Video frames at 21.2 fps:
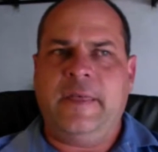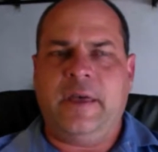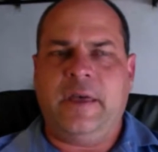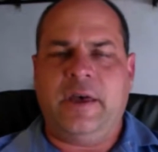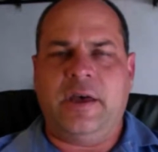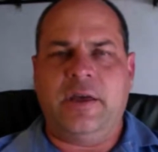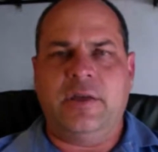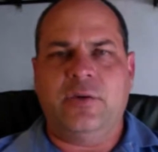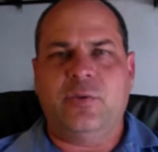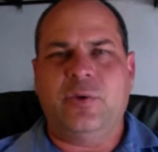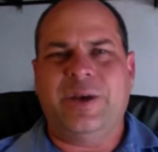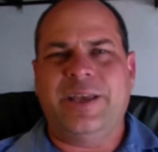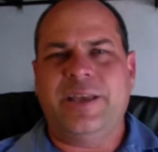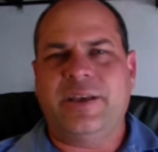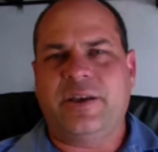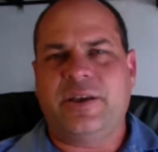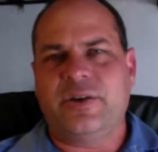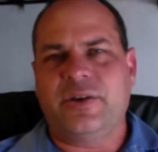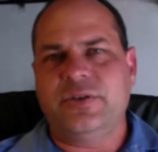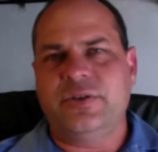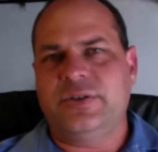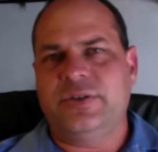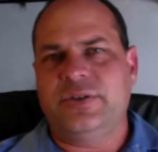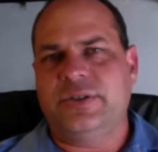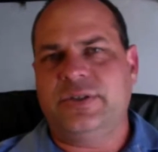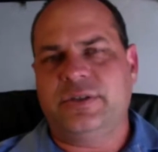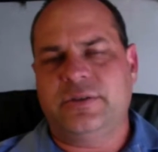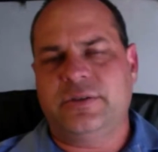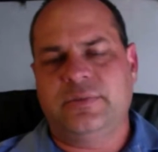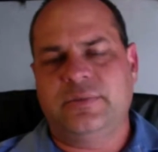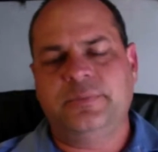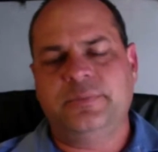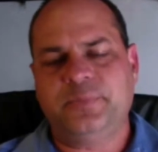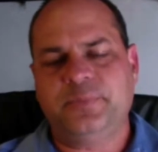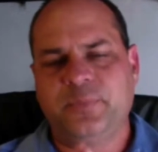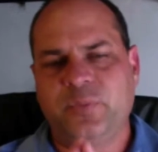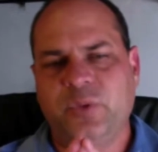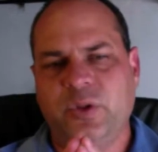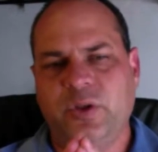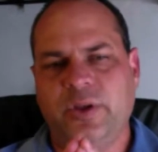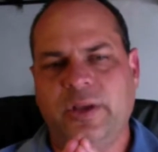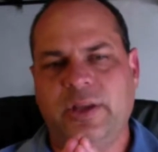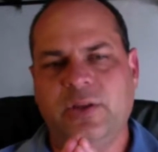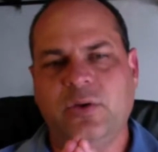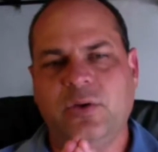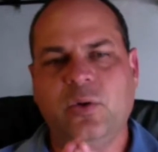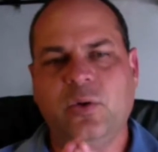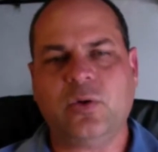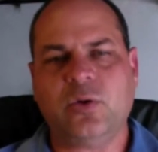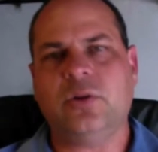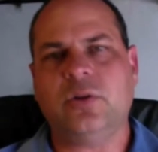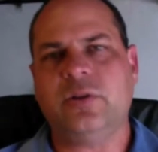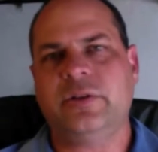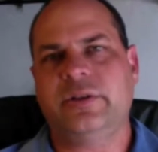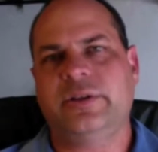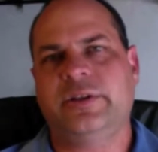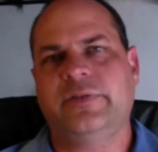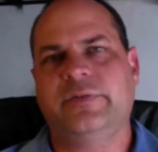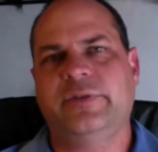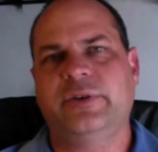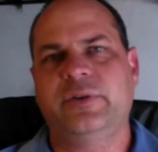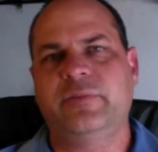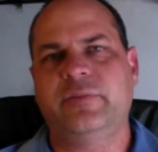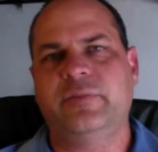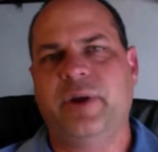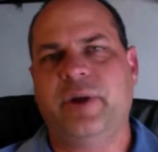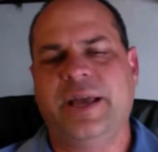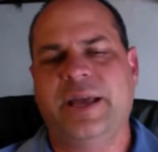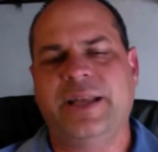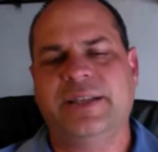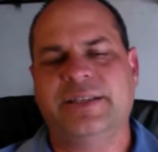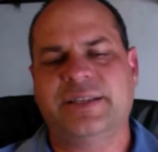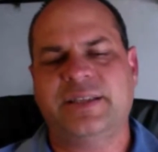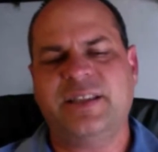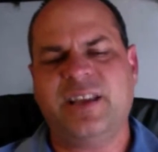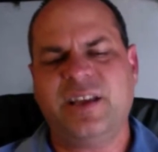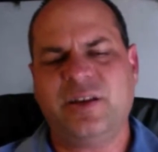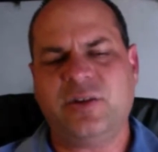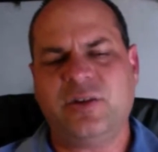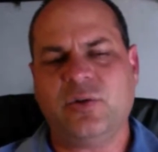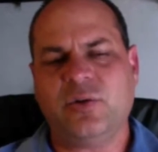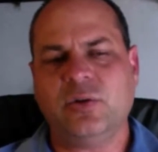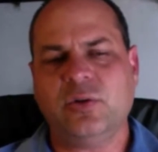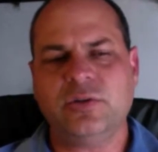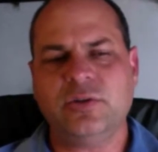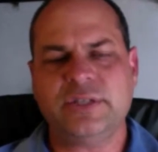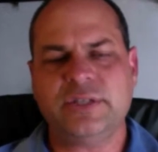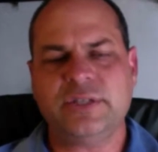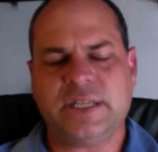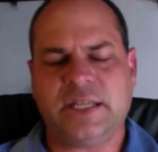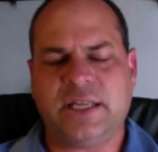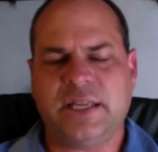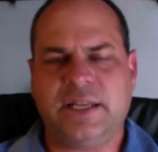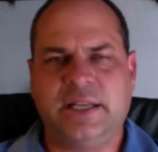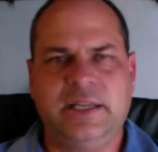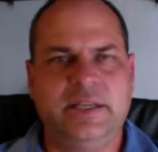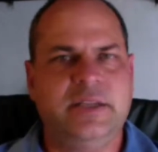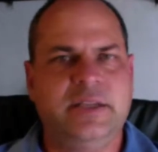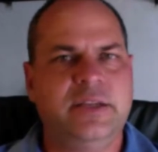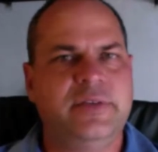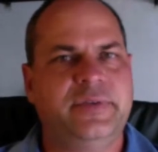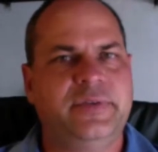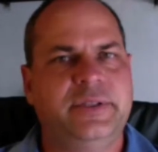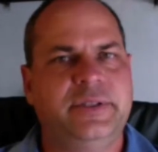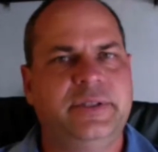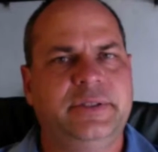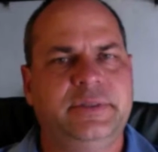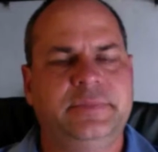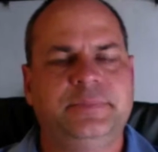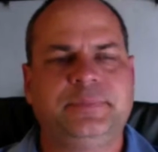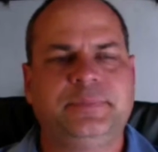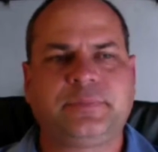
Wacos. You get all the different brands, and they are all slightly different.